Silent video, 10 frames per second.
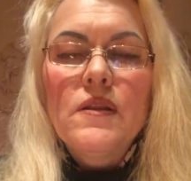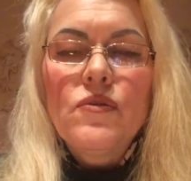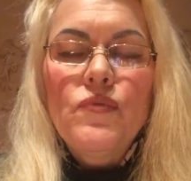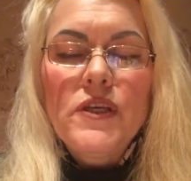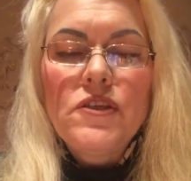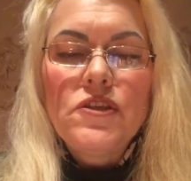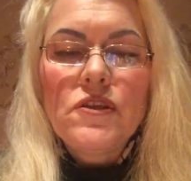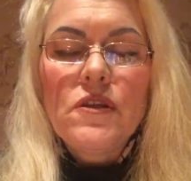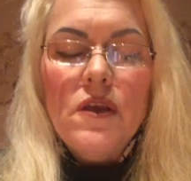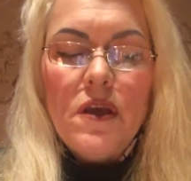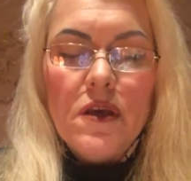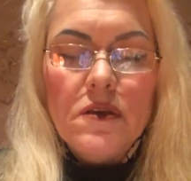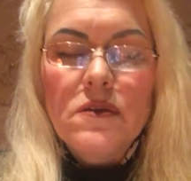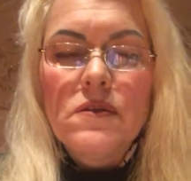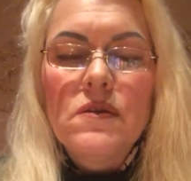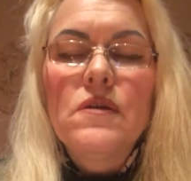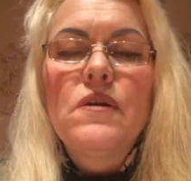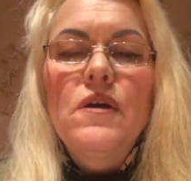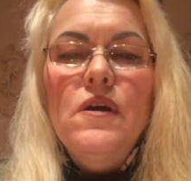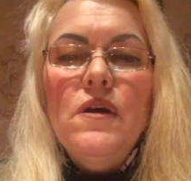The question is,
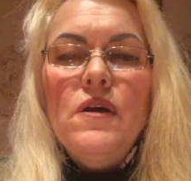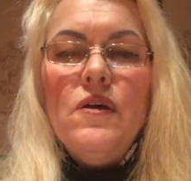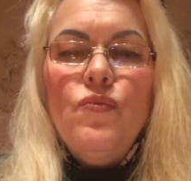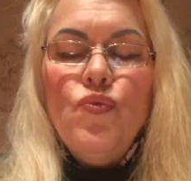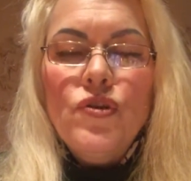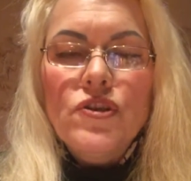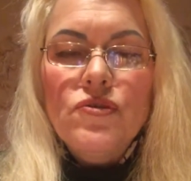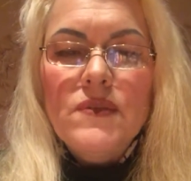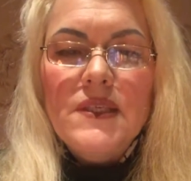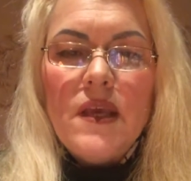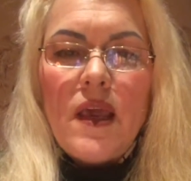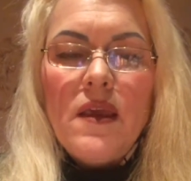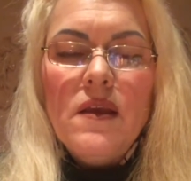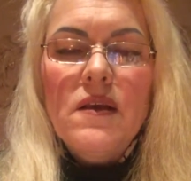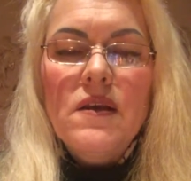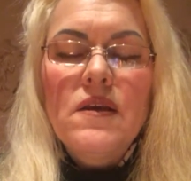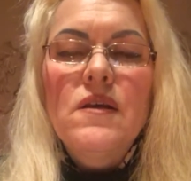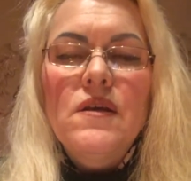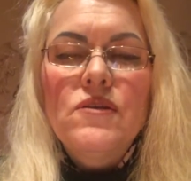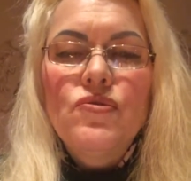what to take
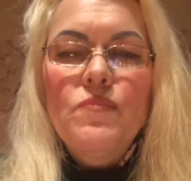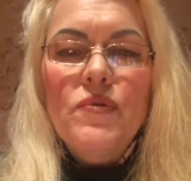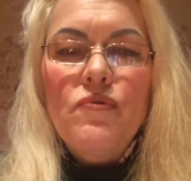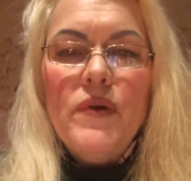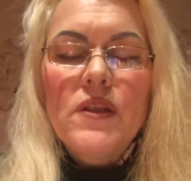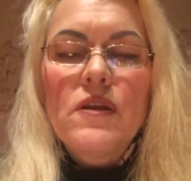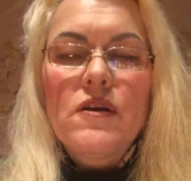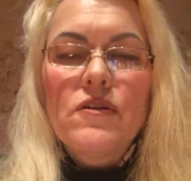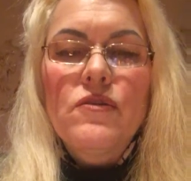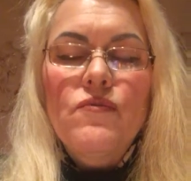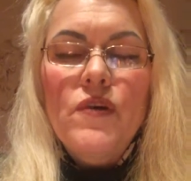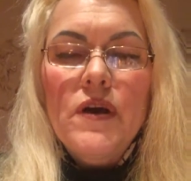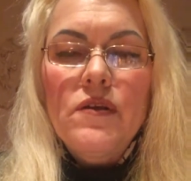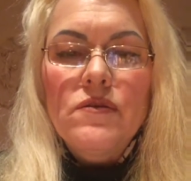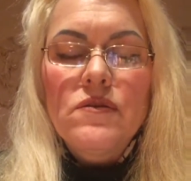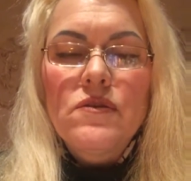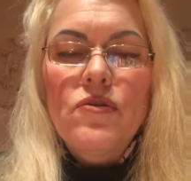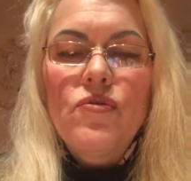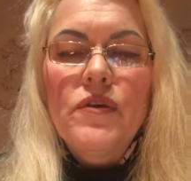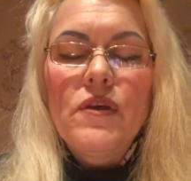to prevent coronavirus,
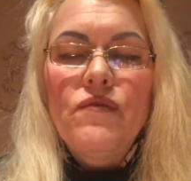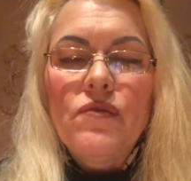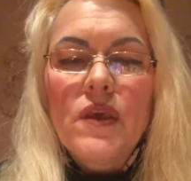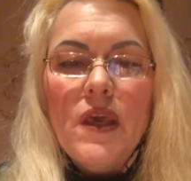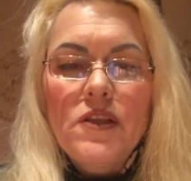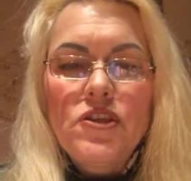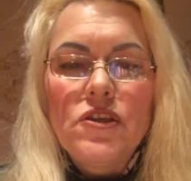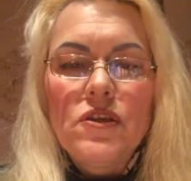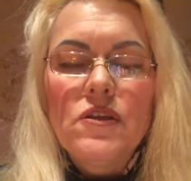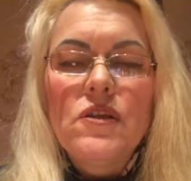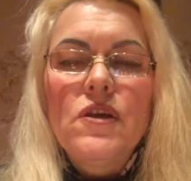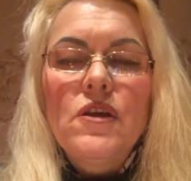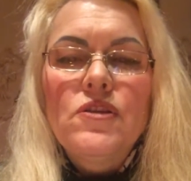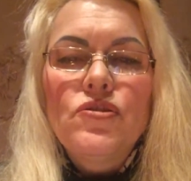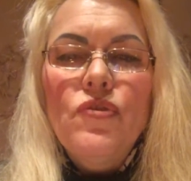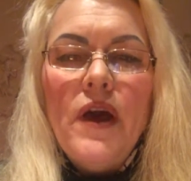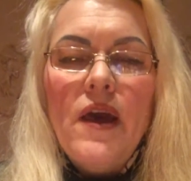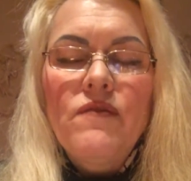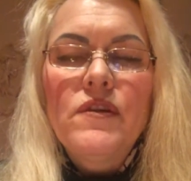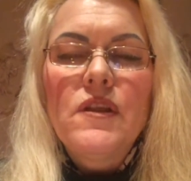or if you catch it, to
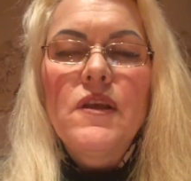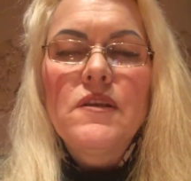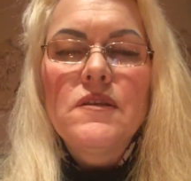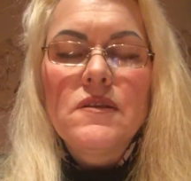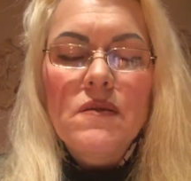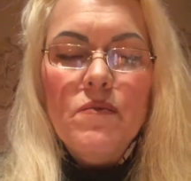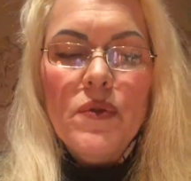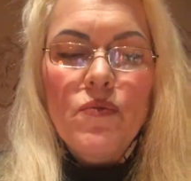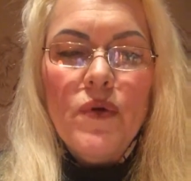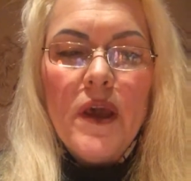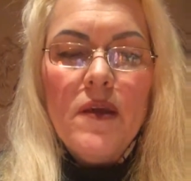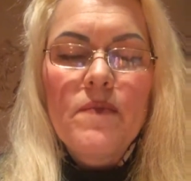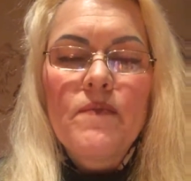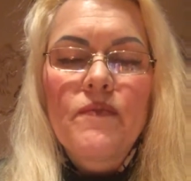have it in simple way?